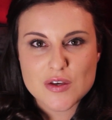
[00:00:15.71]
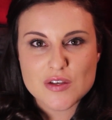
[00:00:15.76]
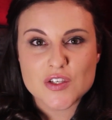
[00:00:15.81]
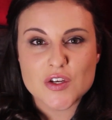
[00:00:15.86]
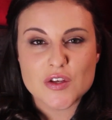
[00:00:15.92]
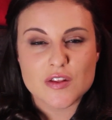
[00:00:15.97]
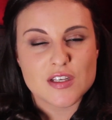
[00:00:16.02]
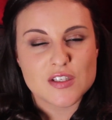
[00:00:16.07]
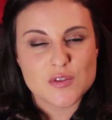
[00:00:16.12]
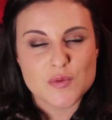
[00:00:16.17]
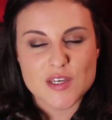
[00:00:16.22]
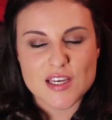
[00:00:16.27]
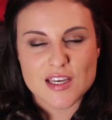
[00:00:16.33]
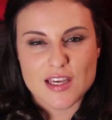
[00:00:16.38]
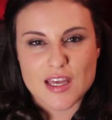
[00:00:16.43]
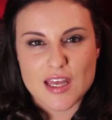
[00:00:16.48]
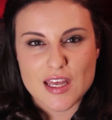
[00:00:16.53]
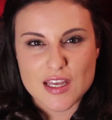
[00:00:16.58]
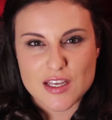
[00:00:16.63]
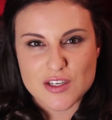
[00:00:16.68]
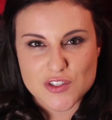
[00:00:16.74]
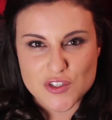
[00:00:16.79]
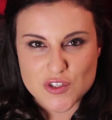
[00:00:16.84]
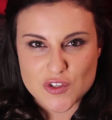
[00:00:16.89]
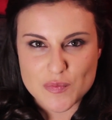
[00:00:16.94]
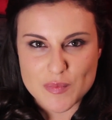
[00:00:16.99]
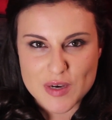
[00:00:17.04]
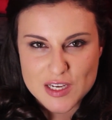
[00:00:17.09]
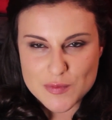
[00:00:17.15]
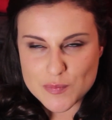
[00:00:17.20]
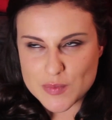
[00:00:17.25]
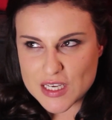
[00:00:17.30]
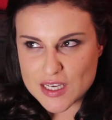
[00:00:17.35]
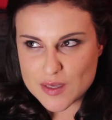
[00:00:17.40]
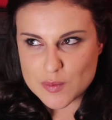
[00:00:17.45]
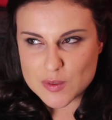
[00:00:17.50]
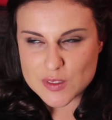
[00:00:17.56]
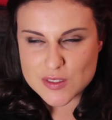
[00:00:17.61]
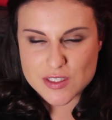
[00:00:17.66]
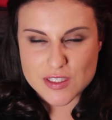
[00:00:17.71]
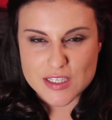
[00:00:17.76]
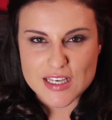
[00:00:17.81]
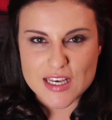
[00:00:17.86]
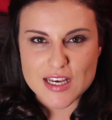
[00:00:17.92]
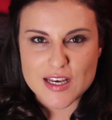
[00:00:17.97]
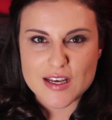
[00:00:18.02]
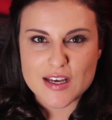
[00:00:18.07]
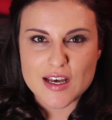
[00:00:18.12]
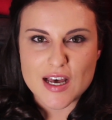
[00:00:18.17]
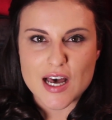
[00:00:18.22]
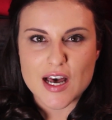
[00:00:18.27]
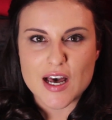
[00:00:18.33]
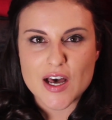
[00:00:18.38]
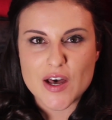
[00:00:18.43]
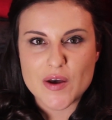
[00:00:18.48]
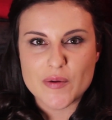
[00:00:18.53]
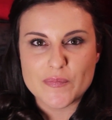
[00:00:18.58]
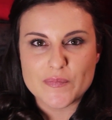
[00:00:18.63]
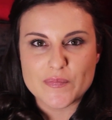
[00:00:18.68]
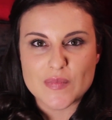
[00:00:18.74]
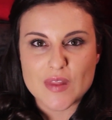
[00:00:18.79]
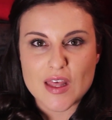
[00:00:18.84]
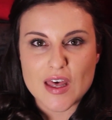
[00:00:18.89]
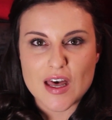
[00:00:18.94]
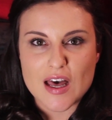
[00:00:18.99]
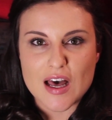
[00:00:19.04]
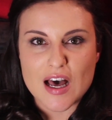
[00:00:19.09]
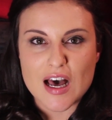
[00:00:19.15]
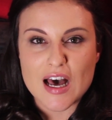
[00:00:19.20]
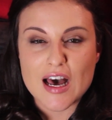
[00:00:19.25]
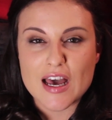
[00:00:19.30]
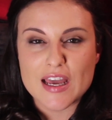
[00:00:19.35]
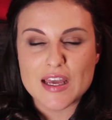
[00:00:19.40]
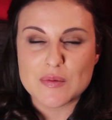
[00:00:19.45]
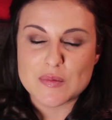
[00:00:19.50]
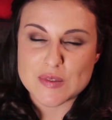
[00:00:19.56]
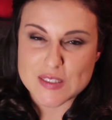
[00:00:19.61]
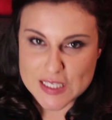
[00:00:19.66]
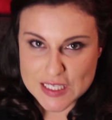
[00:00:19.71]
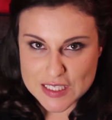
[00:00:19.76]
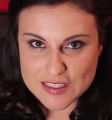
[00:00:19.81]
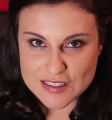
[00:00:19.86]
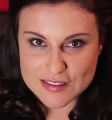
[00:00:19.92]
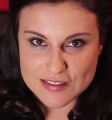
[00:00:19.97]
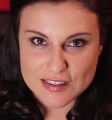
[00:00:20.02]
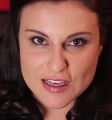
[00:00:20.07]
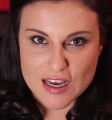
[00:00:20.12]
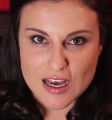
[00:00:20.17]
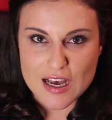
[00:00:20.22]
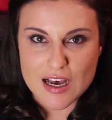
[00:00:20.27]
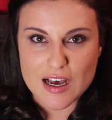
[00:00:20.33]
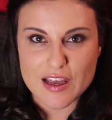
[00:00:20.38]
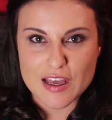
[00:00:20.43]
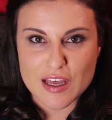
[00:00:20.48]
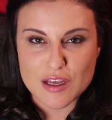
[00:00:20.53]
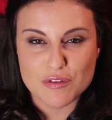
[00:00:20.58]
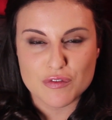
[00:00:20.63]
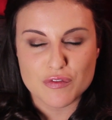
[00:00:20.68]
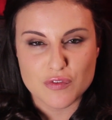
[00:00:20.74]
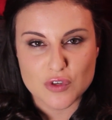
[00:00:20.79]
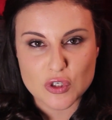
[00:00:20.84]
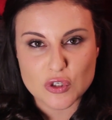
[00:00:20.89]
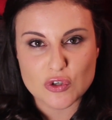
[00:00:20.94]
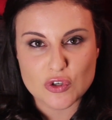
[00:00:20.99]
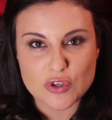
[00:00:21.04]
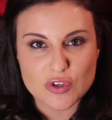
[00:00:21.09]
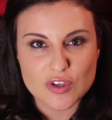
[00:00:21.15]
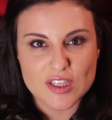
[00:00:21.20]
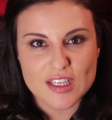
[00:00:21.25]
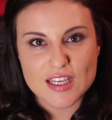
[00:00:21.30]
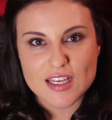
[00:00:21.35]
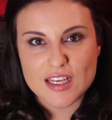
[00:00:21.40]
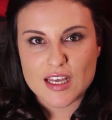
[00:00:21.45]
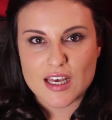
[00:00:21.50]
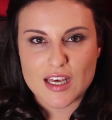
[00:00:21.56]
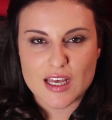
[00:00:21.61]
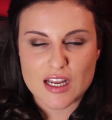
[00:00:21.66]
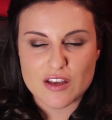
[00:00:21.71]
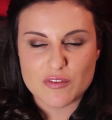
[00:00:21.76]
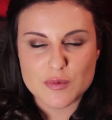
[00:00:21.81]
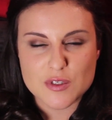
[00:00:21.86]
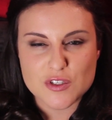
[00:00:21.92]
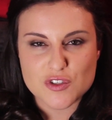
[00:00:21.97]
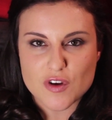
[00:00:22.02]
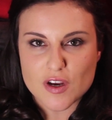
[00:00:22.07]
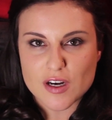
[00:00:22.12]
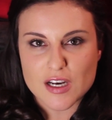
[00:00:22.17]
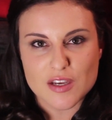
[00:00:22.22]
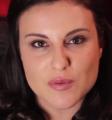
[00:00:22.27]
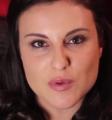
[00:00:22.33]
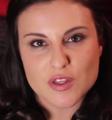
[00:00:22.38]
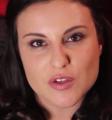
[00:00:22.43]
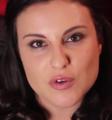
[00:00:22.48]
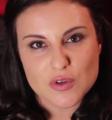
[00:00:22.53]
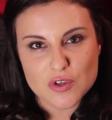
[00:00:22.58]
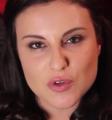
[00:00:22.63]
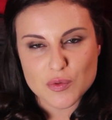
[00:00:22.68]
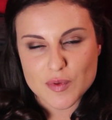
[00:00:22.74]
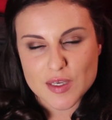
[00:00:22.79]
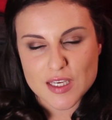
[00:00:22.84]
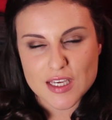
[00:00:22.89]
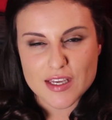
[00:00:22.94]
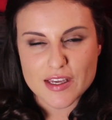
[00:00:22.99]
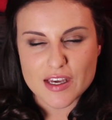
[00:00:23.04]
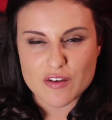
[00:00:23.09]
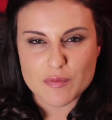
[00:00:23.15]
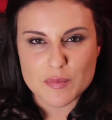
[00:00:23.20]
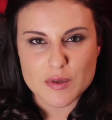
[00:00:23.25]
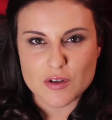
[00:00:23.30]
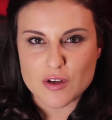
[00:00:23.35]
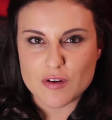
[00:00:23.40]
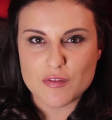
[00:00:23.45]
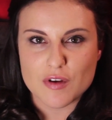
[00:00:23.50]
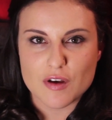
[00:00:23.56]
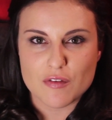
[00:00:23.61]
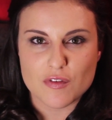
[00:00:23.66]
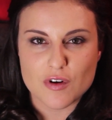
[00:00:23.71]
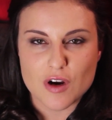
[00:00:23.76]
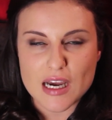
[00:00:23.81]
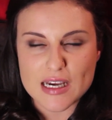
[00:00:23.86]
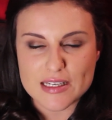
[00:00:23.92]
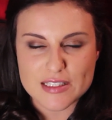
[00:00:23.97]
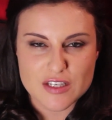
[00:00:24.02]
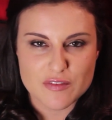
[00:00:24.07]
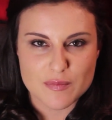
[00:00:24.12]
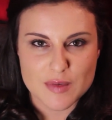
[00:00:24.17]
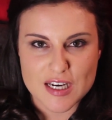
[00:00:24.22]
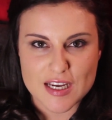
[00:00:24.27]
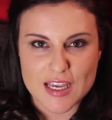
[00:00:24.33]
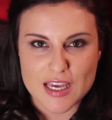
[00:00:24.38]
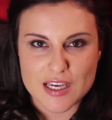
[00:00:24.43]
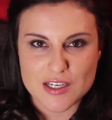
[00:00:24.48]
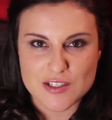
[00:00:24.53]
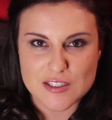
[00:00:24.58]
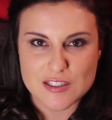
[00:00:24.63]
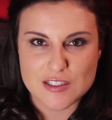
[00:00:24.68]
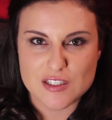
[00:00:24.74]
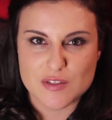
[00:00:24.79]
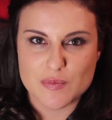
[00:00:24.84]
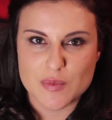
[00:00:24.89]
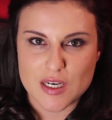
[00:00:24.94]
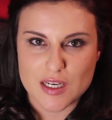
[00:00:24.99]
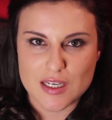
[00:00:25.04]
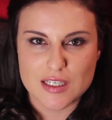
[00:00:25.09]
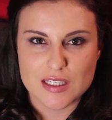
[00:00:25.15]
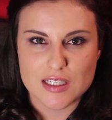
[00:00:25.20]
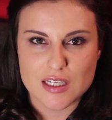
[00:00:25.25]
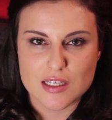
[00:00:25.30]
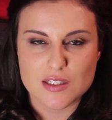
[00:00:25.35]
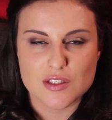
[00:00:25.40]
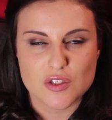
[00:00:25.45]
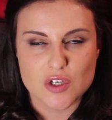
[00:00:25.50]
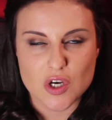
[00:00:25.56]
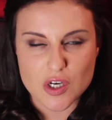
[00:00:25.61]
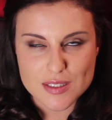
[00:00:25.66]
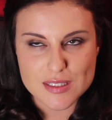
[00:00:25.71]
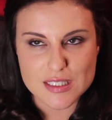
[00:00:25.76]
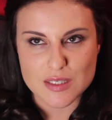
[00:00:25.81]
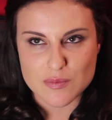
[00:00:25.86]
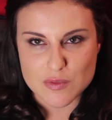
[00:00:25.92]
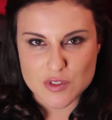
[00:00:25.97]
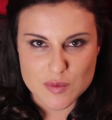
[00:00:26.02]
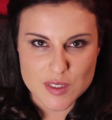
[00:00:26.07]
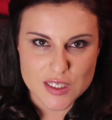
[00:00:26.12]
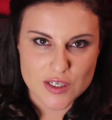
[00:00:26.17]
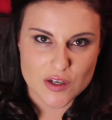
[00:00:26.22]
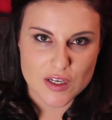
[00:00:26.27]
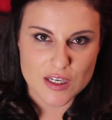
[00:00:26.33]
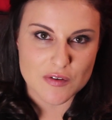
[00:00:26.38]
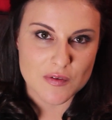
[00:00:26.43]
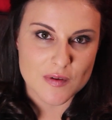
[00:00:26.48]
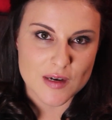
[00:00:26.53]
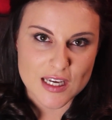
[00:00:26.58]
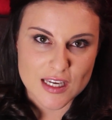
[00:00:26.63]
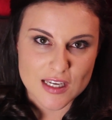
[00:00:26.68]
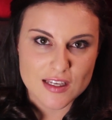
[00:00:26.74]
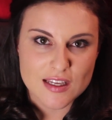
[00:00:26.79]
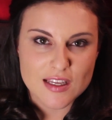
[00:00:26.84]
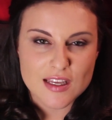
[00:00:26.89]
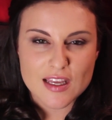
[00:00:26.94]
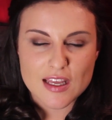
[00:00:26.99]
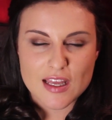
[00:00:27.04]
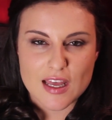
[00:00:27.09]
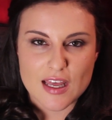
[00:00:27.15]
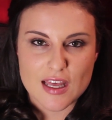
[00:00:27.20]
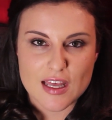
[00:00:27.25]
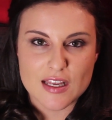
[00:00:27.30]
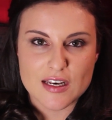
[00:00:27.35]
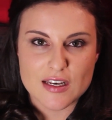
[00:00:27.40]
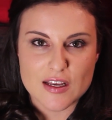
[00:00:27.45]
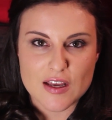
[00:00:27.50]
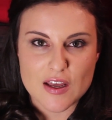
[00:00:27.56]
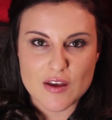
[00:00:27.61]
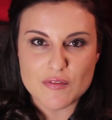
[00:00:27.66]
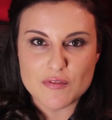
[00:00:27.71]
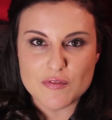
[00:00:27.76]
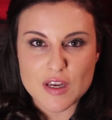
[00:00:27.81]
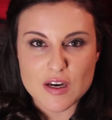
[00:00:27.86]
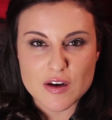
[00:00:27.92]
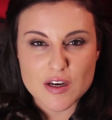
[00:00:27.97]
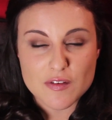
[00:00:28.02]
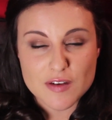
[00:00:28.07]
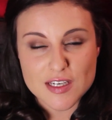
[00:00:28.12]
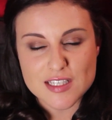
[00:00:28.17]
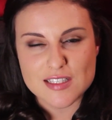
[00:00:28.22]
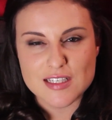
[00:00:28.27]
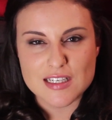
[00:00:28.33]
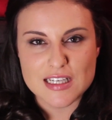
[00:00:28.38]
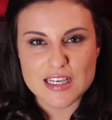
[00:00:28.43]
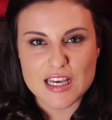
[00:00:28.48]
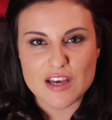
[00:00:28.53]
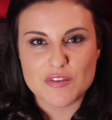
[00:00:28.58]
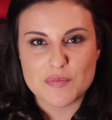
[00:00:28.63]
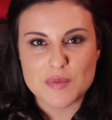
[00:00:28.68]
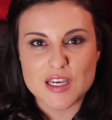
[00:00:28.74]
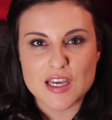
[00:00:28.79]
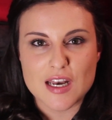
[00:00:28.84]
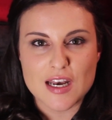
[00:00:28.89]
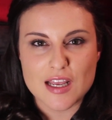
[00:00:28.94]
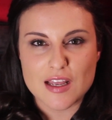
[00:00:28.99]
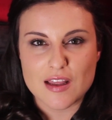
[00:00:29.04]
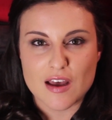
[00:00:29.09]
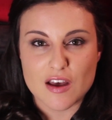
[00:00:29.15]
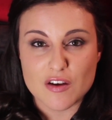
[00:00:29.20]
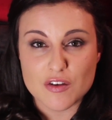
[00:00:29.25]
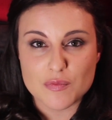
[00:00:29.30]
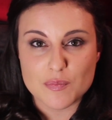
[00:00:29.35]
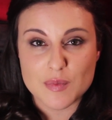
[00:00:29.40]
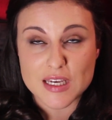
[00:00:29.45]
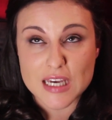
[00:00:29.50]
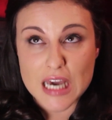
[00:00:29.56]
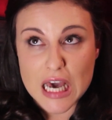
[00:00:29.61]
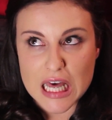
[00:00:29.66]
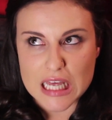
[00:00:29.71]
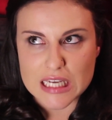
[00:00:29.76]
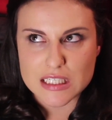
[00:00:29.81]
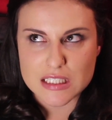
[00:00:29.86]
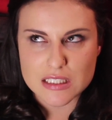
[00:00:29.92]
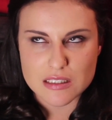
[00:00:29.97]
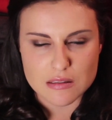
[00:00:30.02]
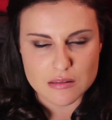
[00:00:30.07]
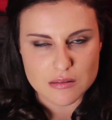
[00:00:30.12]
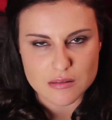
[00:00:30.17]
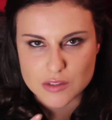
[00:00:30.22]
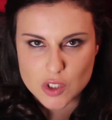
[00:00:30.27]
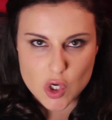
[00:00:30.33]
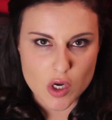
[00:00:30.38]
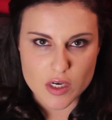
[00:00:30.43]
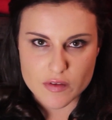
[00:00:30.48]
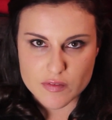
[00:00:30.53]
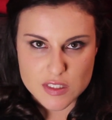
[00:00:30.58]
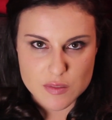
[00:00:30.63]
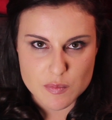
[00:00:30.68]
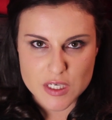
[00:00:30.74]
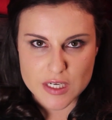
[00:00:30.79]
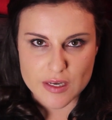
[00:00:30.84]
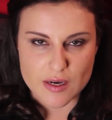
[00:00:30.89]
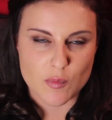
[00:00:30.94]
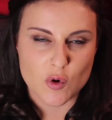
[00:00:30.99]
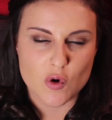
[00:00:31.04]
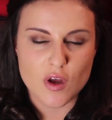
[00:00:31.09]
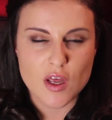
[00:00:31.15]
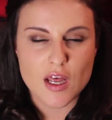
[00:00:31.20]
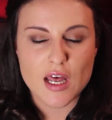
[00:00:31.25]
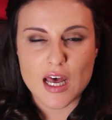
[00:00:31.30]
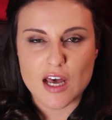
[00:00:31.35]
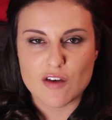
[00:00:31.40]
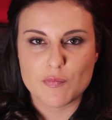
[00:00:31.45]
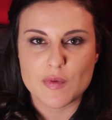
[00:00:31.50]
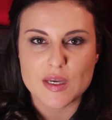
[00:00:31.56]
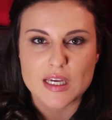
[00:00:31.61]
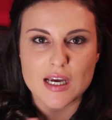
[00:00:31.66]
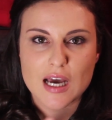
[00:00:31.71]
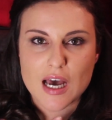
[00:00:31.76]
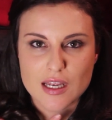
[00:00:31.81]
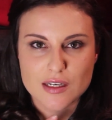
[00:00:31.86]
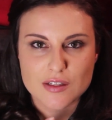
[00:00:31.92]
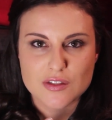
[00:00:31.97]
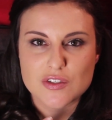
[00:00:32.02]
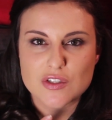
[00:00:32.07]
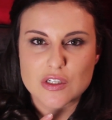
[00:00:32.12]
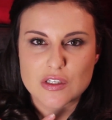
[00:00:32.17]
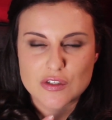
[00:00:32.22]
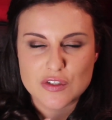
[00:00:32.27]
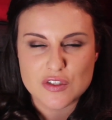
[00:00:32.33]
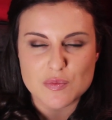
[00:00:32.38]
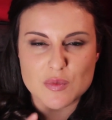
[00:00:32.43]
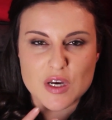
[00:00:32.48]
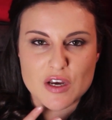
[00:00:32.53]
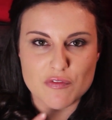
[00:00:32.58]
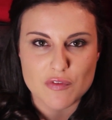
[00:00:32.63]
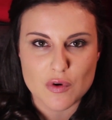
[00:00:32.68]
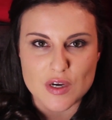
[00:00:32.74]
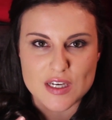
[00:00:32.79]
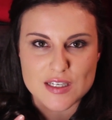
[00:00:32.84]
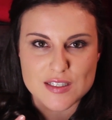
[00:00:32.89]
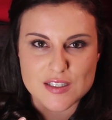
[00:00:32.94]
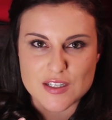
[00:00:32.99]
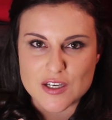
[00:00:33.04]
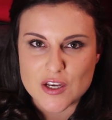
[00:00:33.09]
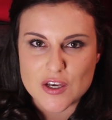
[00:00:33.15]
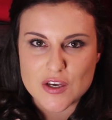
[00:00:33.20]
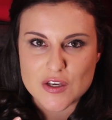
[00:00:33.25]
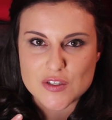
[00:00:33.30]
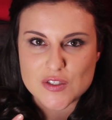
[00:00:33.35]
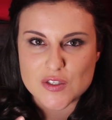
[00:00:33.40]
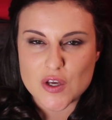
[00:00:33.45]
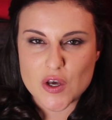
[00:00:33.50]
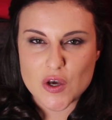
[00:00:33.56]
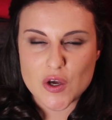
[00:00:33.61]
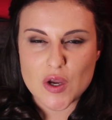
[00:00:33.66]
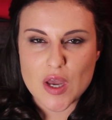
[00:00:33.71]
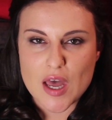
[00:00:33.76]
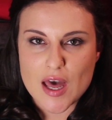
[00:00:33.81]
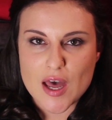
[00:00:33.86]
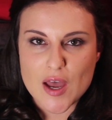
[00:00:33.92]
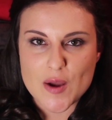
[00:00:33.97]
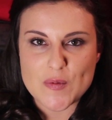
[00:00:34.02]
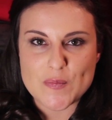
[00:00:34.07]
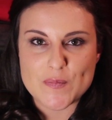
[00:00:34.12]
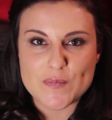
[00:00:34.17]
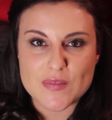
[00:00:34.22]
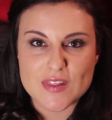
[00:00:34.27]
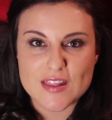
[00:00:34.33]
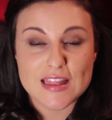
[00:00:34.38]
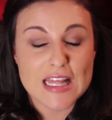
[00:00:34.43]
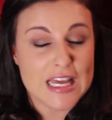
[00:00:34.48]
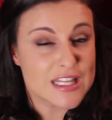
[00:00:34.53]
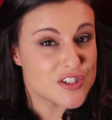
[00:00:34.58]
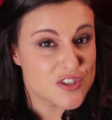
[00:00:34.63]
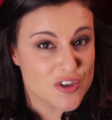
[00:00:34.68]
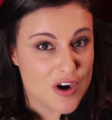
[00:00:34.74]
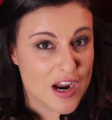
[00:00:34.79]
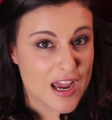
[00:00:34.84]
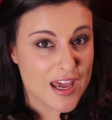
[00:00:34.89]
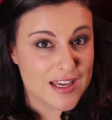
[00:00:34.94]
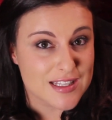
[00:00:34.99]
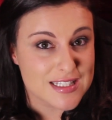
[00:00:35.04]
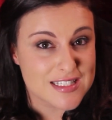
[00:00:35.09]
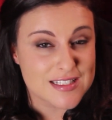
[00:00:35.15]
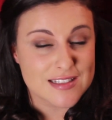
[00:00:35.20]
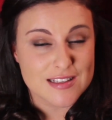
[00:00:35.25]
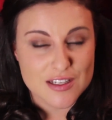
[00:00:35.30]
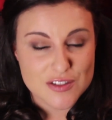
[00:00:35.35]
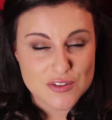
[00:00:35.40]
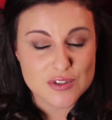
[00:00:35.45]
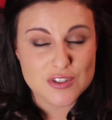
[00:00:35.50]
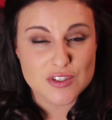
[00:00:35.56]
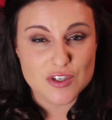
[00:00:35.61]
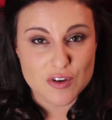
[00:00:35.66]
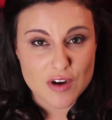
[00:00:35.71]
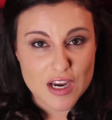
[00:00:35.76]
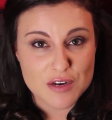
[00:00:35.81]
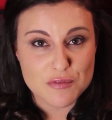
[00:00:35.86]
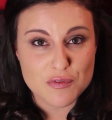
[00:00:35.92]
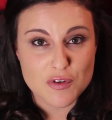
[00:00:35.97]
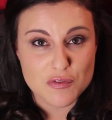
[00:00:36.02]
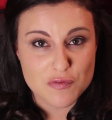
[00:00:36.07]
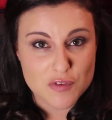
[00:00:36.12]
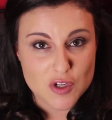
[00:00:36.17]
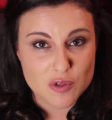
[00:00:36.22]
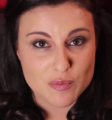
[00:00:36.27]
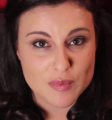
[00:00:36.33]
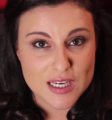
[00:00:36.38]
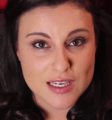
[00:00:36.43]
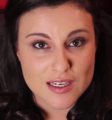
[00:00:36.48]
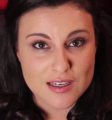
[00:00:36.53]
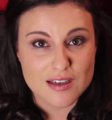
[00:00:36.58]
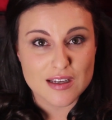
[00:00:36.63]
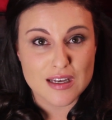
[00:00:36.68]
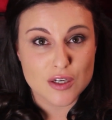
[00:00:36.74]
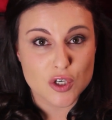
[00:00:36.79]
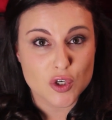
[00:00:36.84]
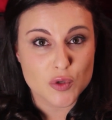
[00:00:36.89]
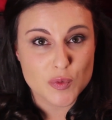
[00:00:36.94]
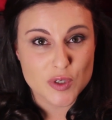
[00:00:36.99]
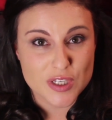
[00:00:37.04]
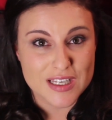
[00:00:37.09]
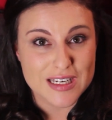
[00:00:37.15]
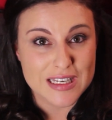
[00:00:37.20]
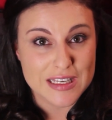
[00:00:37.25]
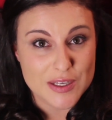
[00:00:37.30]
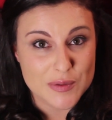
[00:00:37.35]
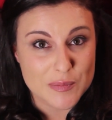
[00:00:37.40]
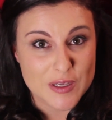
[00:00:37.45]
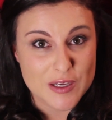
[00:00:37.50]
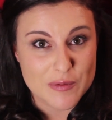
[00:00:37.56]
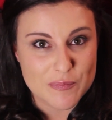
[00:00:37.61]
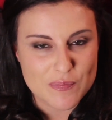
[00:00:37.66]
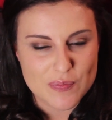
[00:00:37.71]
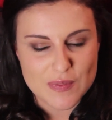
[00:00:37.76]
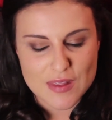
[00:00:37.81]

So this week, as you might be able to hear, um, I am sick. I have flu and I've been struggling with it all week. I've been on a variety of medications, but it does not seem to be going away. And um, very recently I've, begin I've begun, I can't even speak anymore, I've begun to lose my voice. So um, that's great. That's also great for filming. I hope you can hear me.